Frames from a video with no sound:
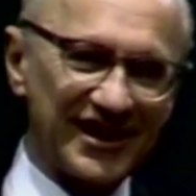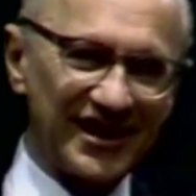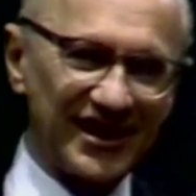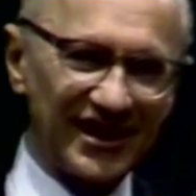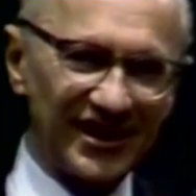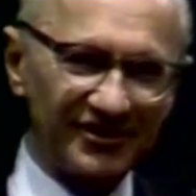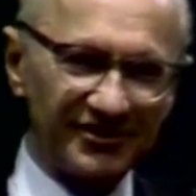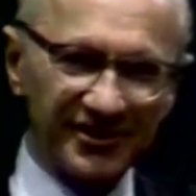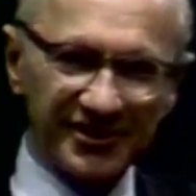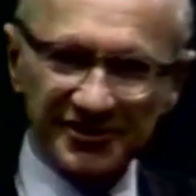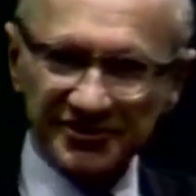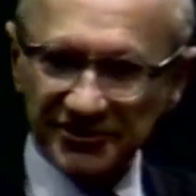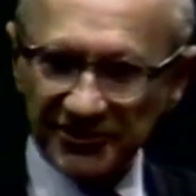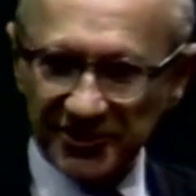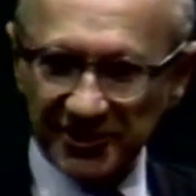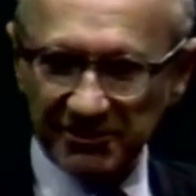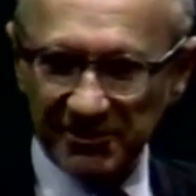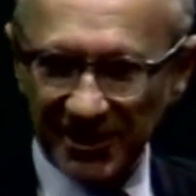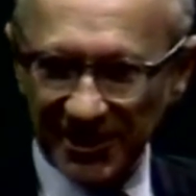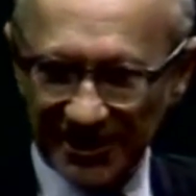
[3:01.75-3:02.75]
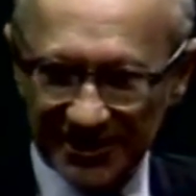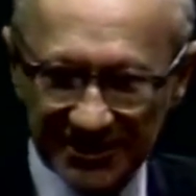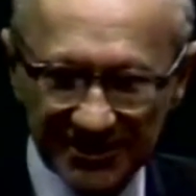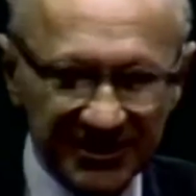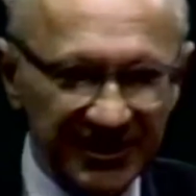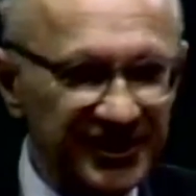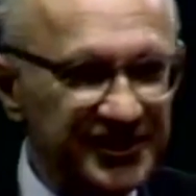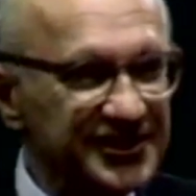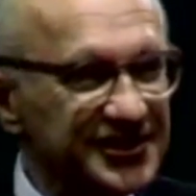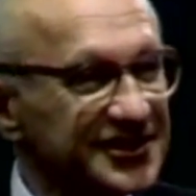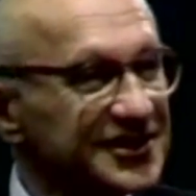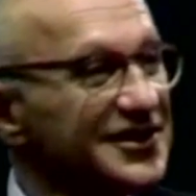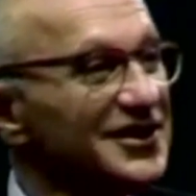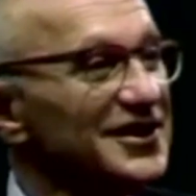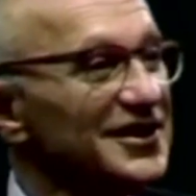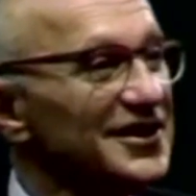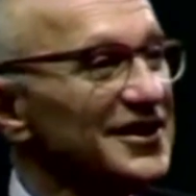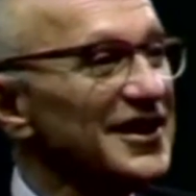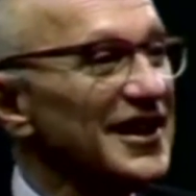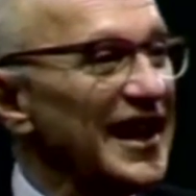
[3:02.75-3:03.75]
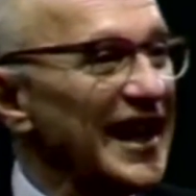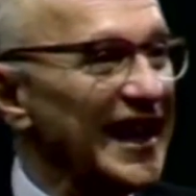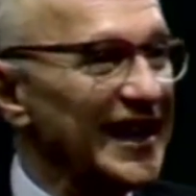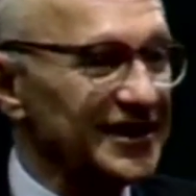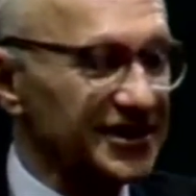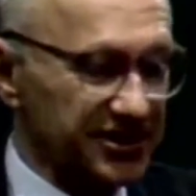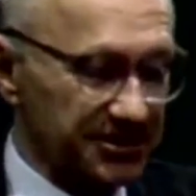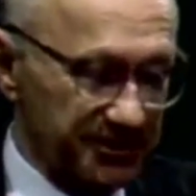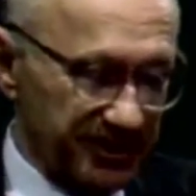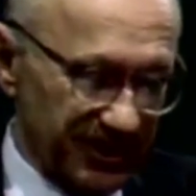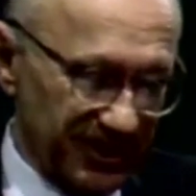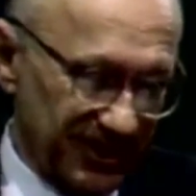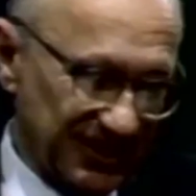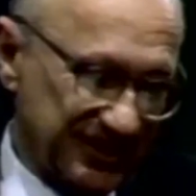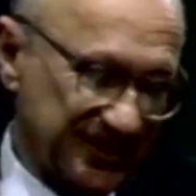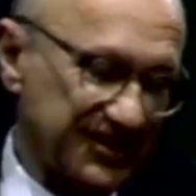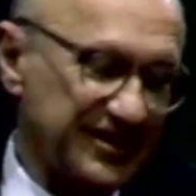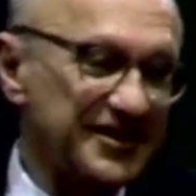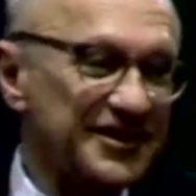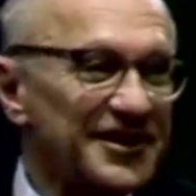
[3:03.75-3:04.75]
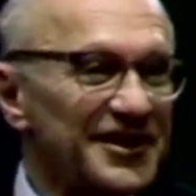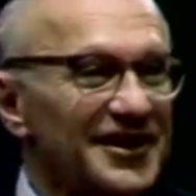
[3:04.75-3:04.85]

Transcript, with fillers: have for my sins had to read,